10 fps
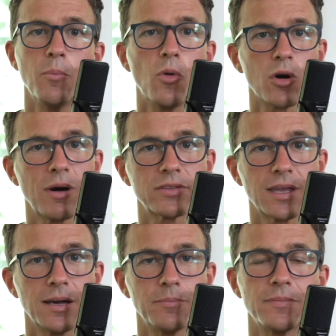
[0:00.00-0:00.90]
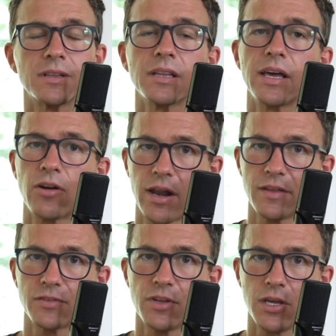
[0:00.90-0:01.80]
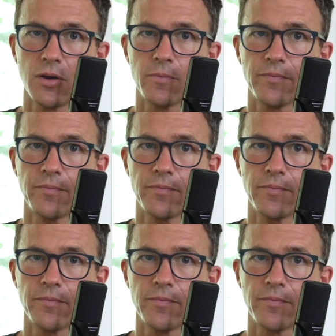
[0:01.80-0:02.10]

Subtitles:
More about them later on in this video.